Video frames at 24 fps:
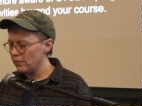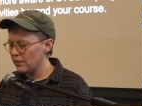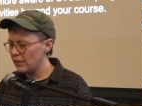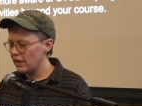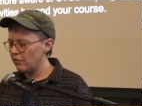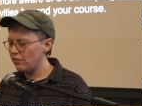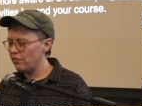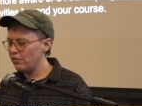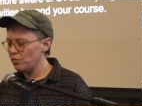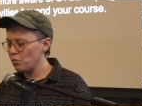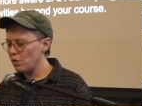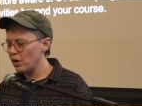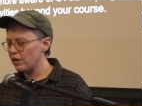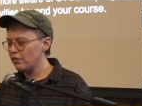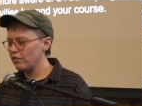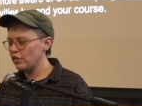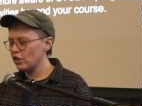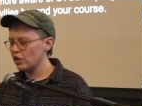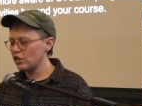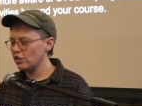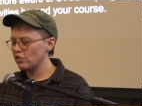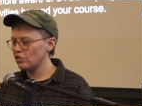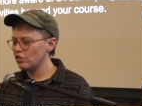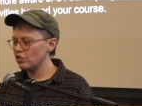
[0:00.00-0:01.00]
if one of
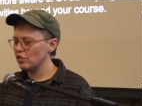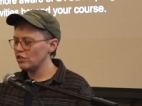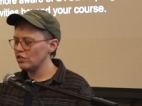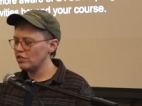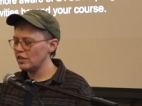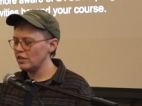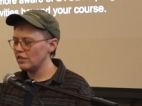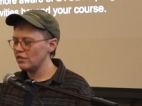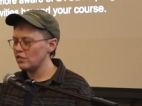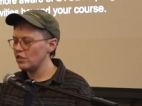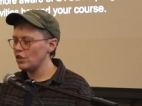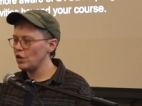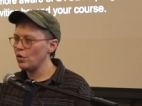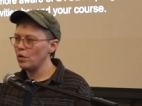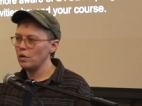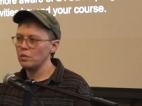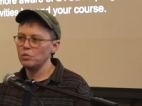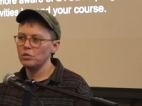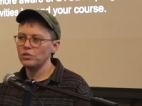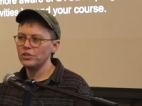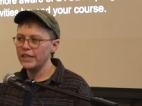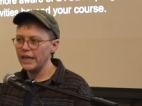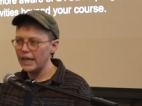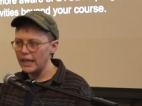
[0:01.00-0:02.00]
your concerns is no one
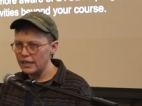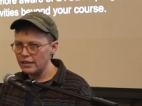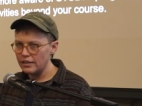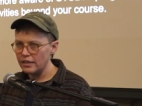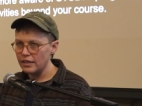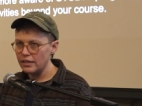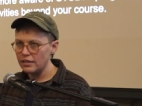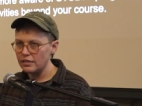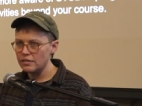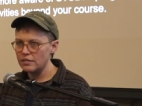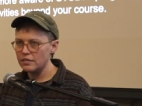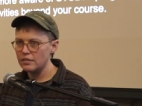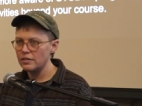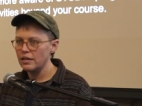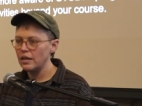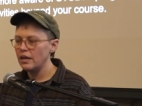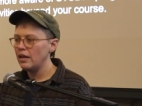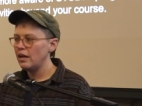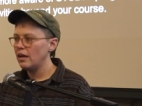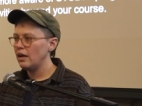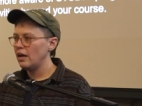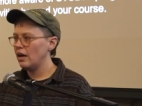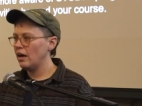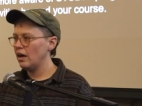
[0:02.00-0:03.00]
will take this,
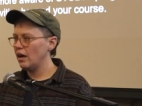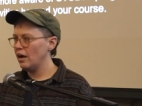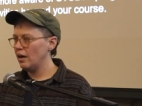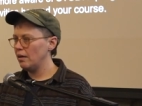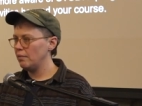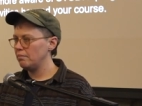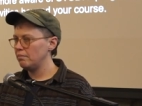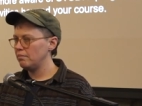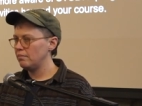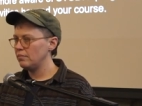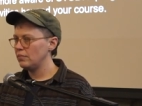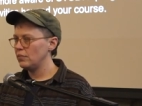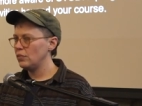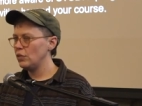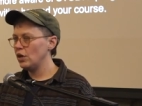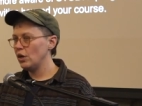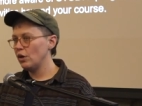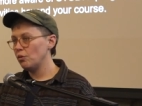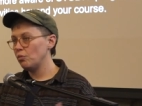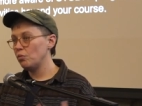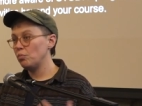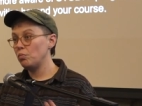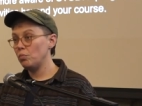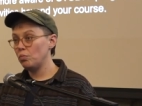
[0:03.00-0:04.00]
you
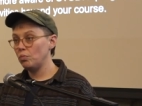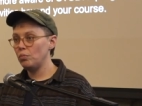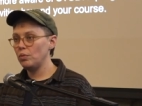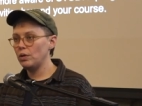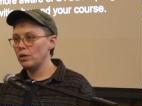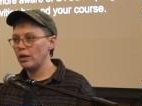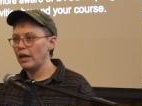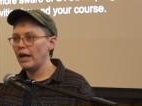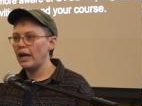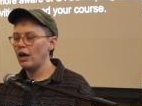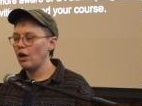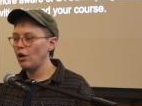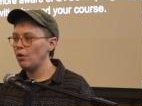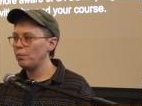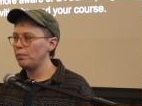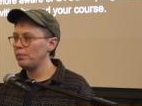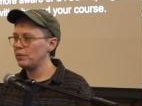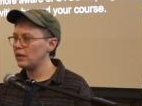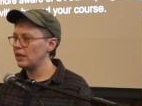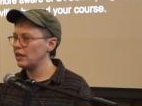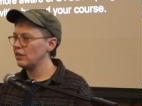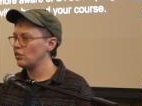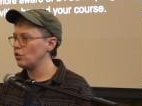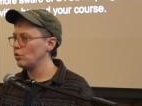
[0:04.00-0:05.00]
know, we'll
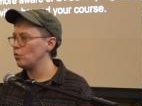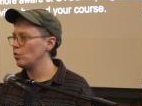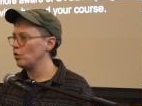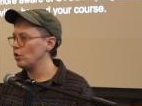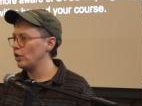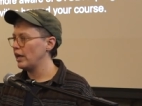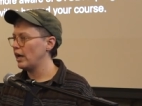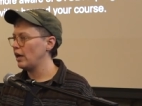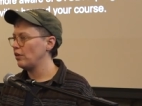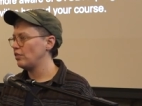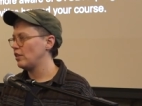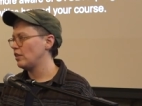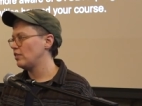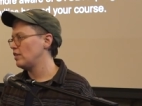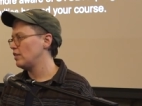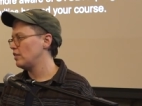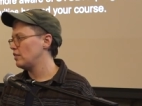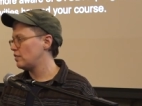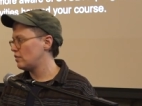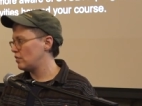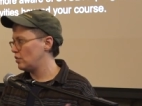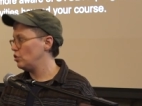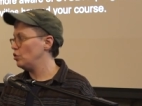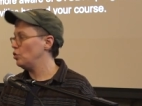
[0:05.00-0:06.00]
help get the word out that
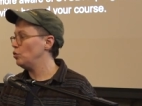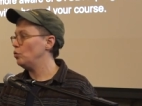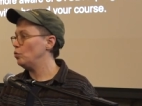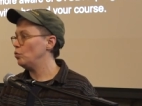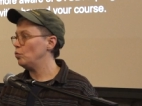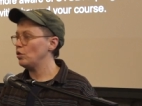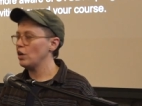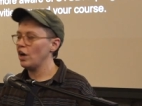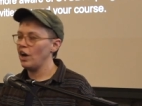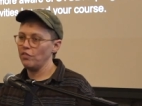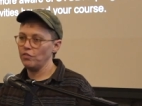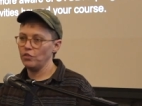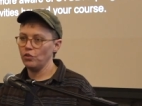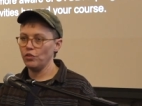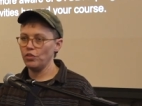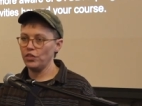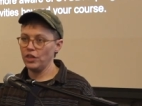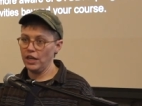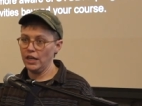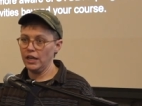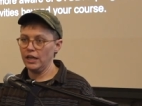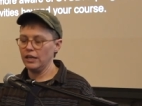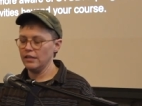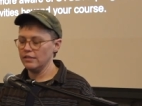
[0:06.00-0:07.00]
this new novel
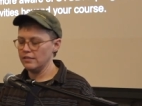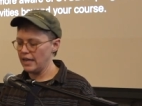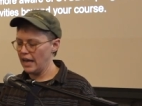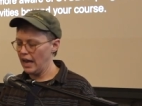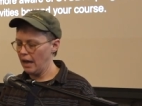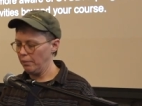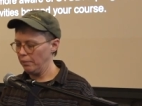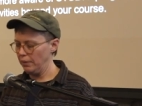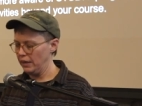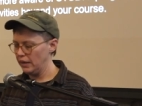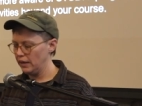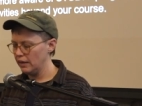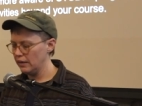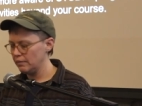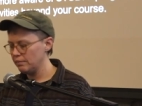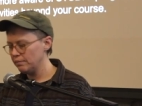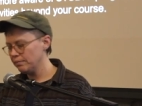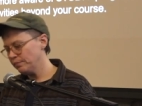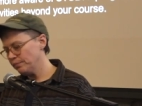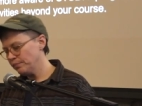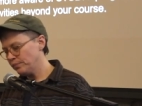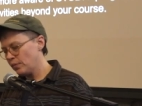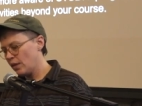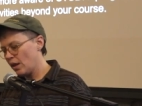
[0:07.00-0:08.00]
thing is
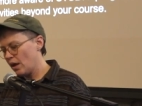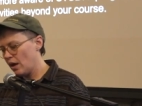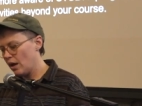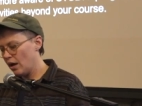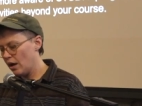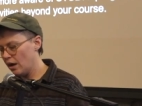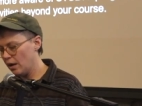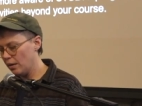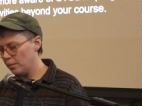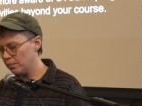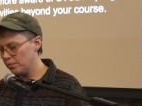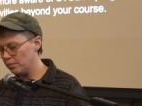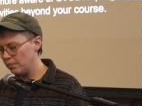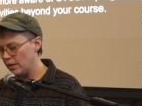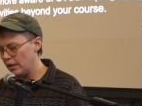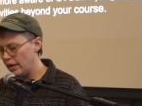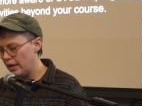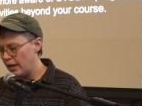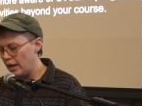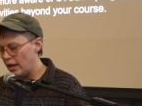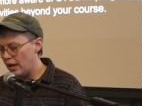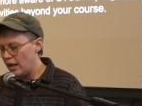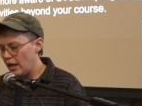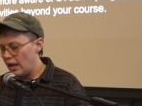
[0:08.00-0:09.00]
happening.
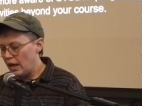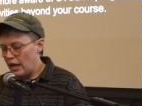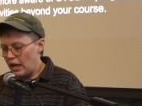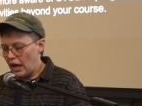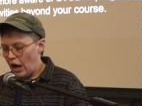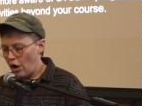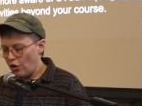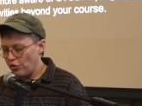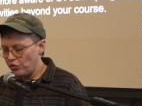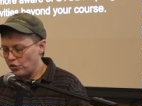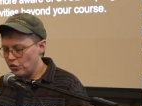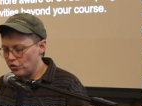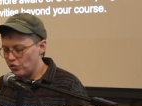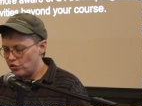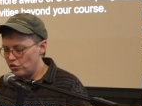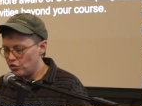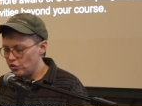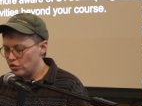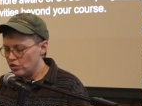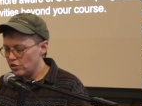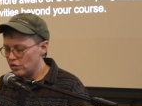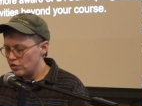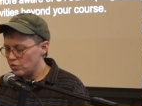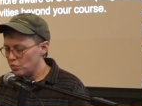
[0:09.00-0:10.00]
Also,
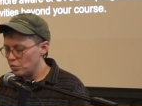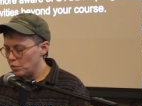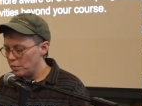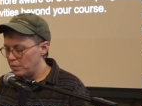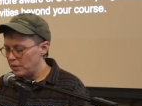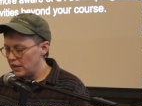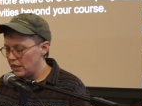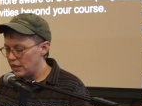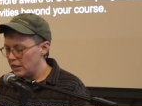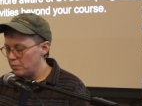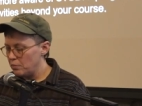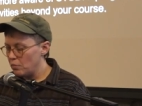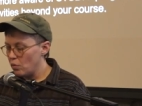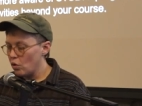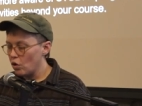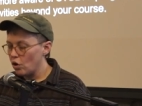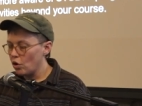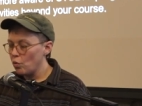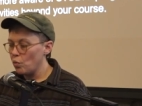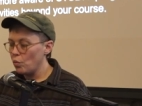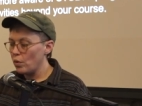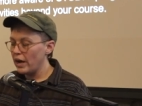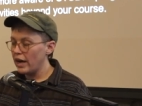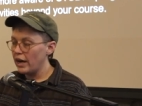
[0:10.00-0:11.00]
students will be
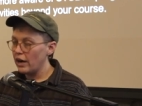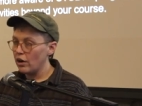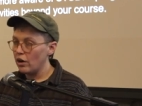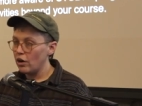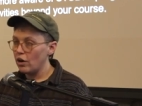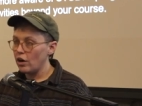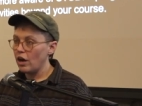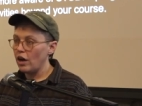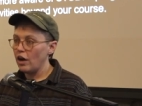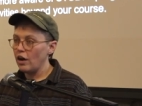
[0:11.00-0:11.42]
more aware